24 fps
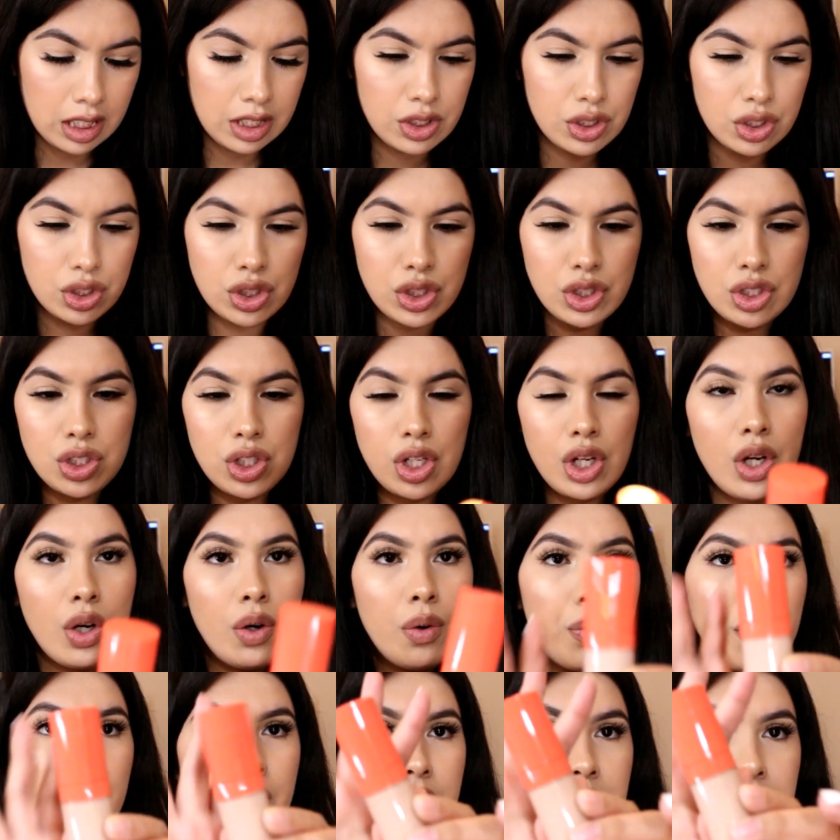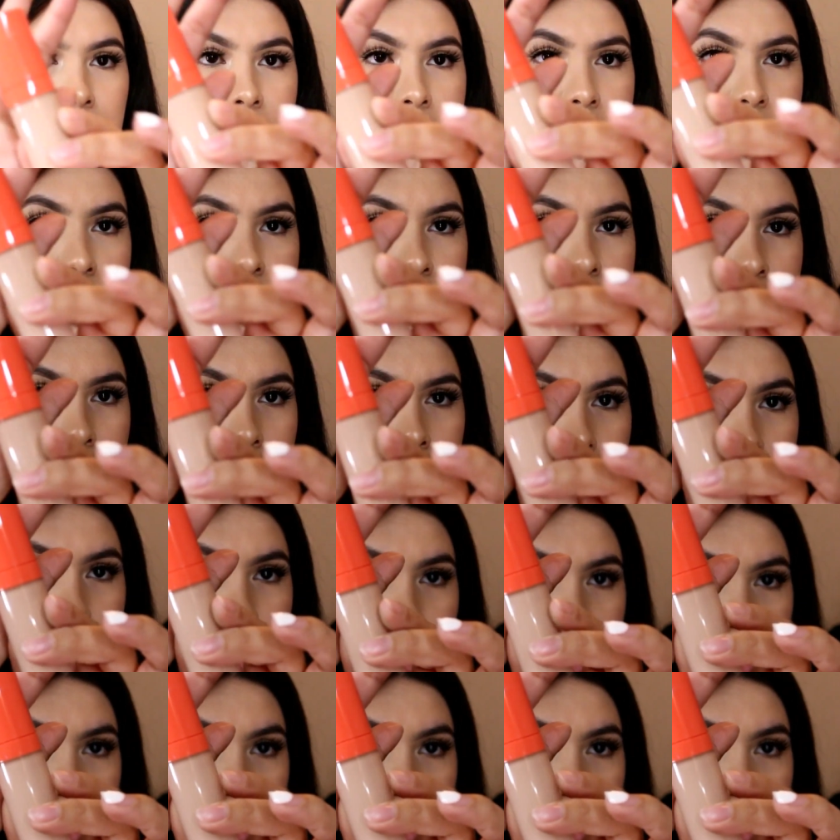So this is the